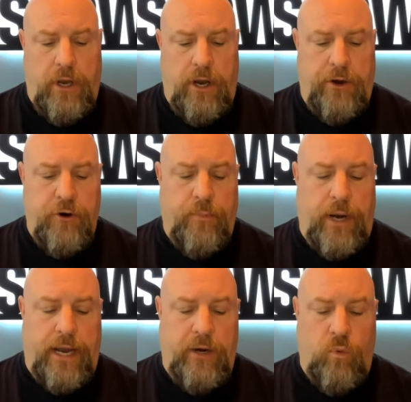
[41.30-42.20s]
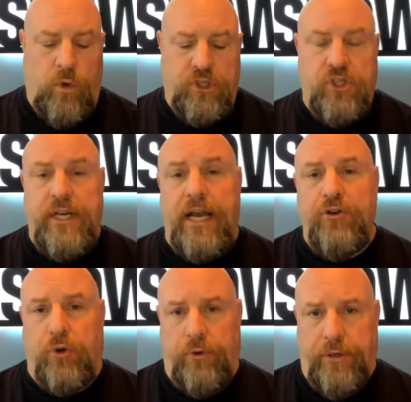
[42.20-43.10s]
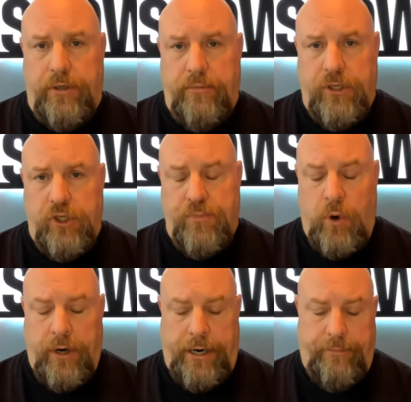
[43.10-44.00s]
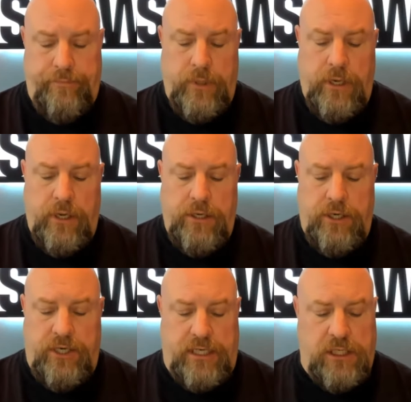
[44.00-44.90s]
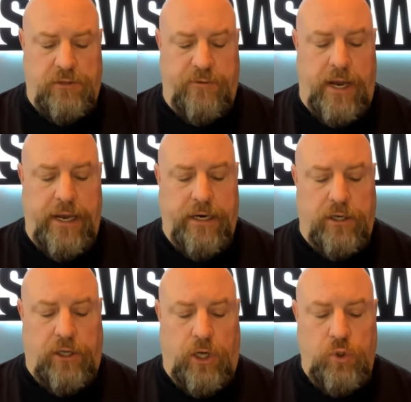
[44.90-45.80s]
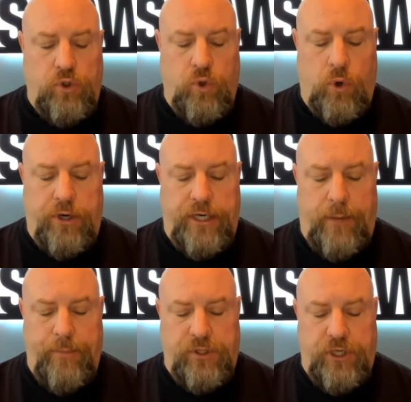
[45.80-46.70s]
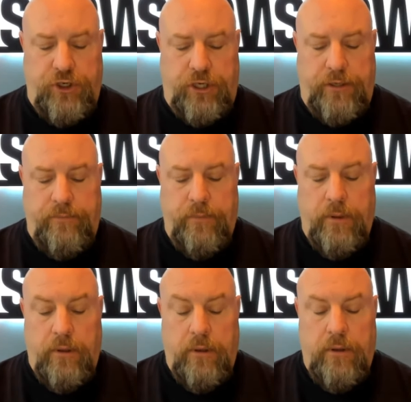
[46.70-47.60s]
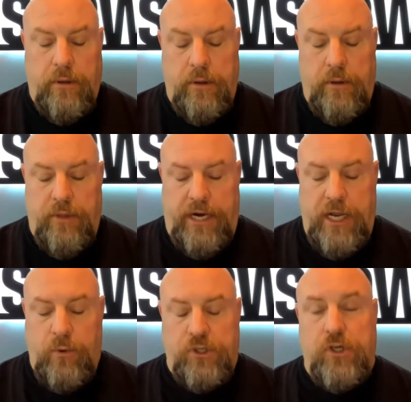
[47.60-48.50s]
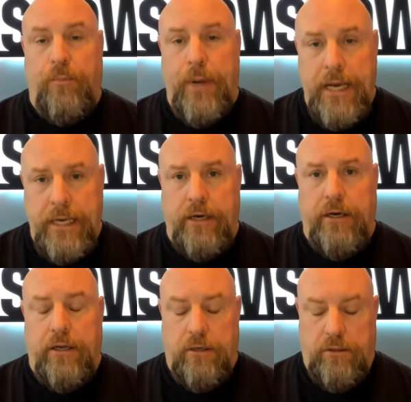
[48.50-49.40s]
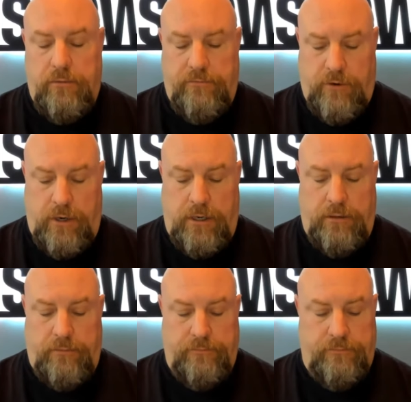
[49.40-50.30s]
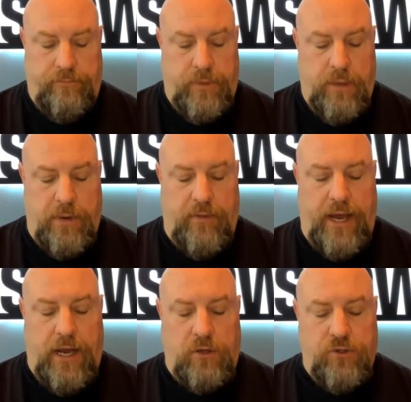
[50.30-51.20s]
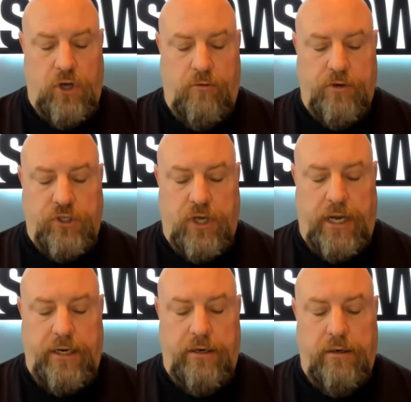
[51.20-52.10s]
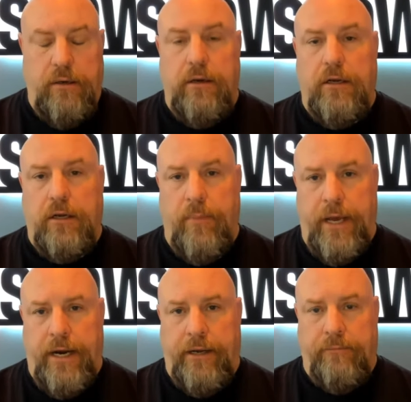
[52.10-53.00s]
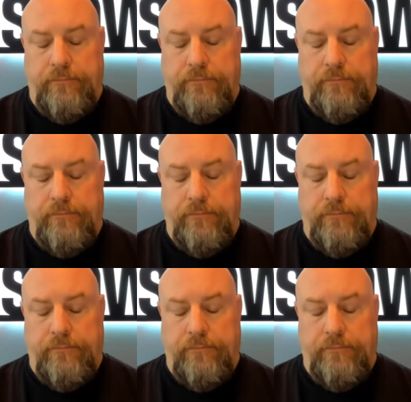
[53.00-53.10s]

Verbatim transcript: Hunter Biden was scheduled this morning to testify in a closed door deposition that he was subpoenaed for by the House Oversight Committee.